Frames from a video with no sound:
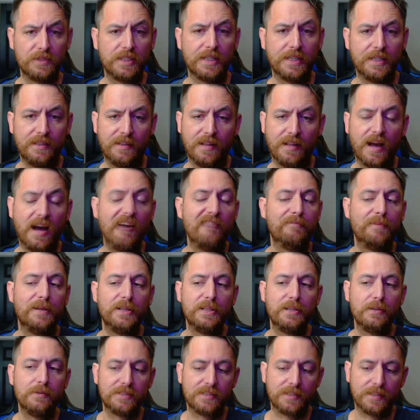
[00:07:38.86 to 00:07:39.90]
it. I have
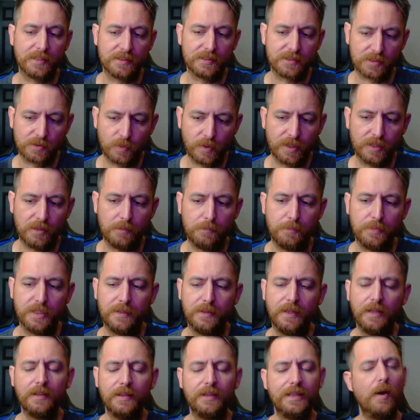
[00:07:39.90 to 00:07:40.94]
been using this quite a
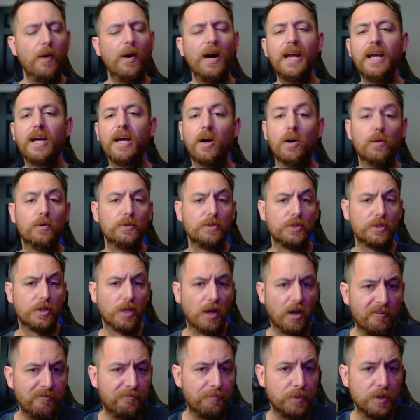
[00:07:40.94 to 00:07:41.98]
bit. Now, I own
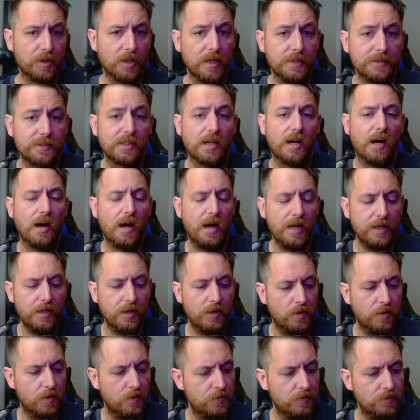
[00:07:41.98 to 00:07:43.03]
Golf Plus. I
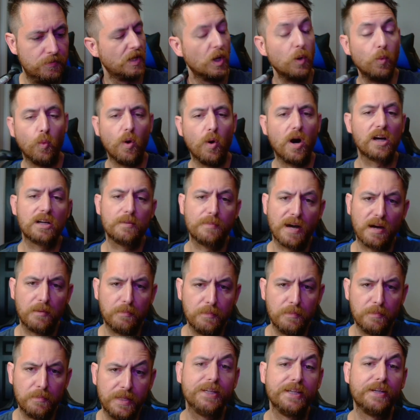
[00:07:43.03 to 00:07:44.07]
own Walkabout
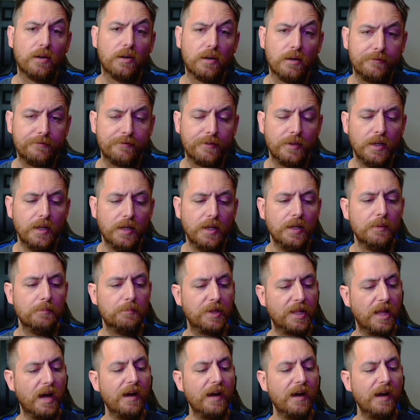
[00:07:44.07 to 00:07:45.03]
Mini Golf, but